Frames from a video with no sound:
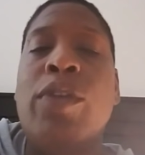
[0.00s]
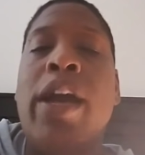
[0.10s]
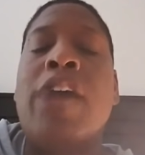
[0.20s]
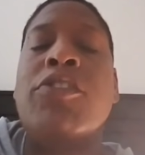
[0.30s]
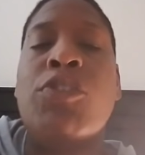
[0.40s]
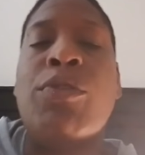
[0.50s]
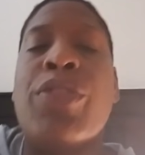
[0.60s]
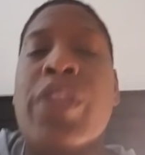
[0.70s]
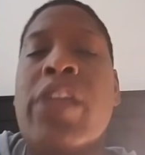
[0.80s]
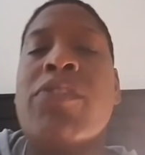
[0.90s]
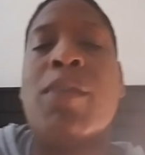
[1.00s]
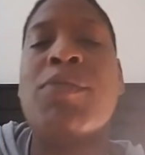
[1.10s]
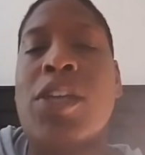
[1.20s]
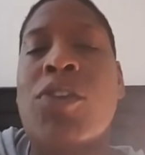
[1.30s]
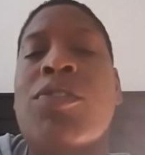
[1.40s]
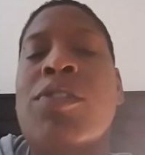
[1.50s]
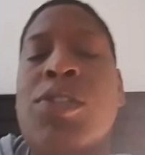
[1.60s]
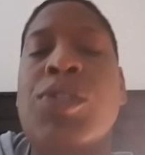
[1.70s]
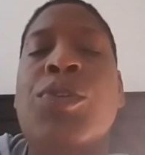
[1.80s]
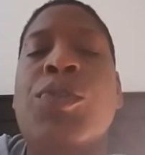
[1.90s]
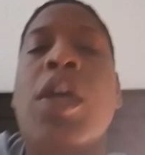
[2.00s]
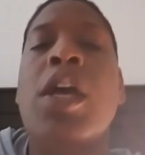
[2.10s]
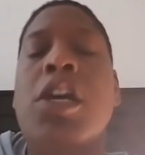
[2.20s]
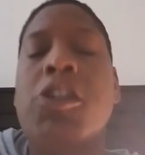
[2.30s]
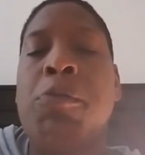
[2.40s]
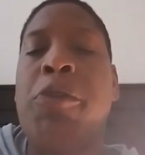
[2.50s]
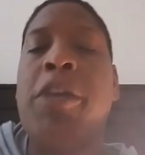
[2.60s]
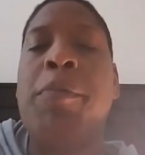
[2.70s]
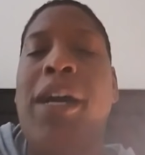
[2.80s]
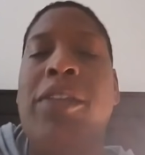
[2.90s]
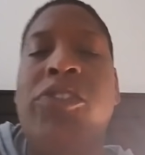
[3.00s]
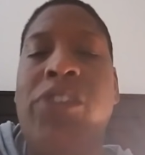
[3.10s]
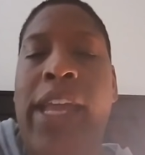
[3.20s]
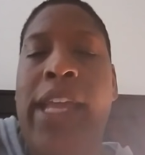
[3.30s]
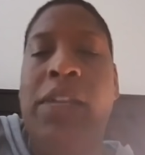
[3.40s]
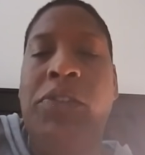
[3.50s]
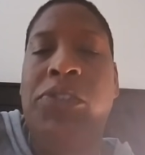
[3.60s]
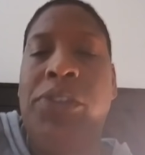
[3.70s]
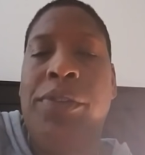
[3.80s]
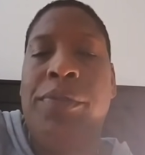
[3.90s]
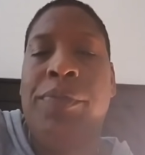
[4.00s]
you guys to do the things that I'm telling you to do to bring about the change.